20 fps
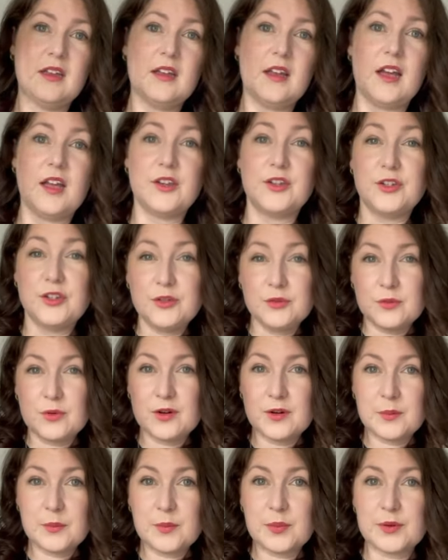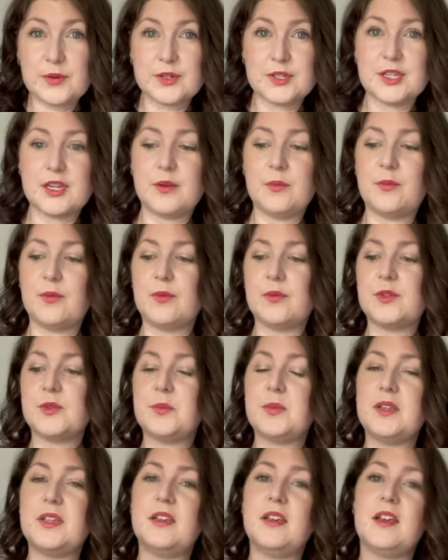a new one, but it won't
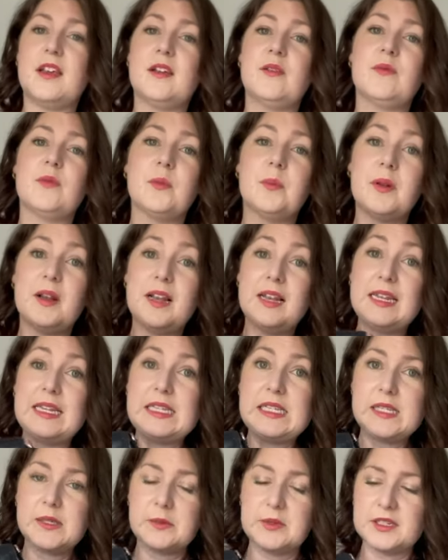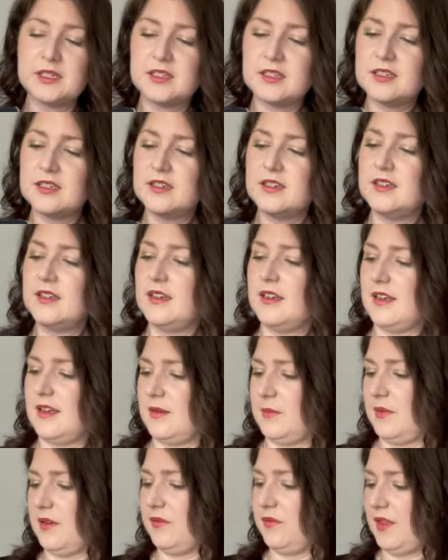be a replacement,
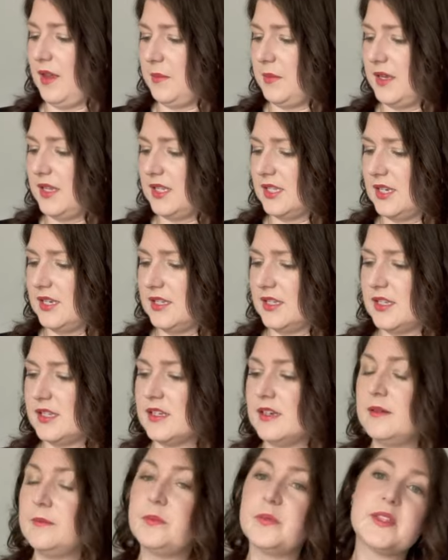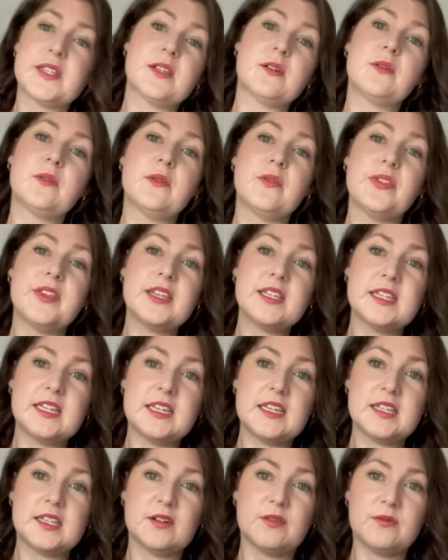um, if that makes sense. So this
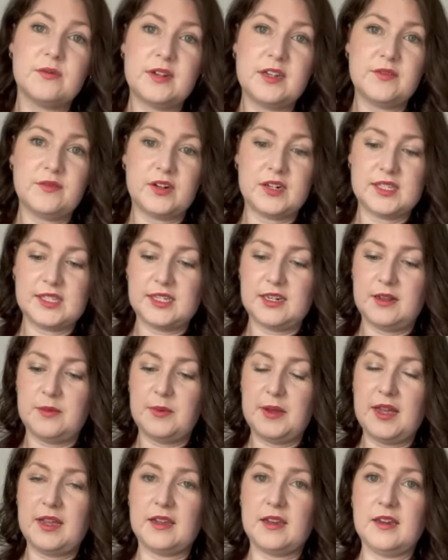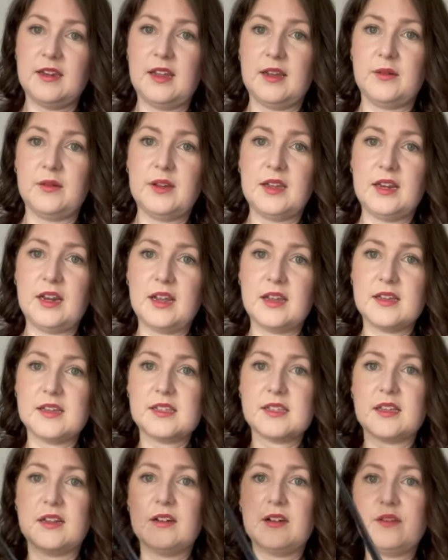is a really versatile bag. Now it
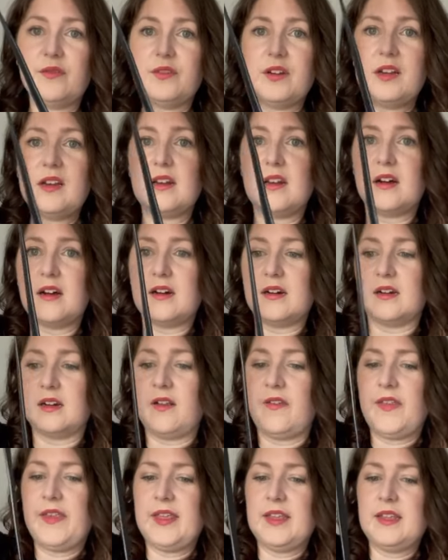has a lovely long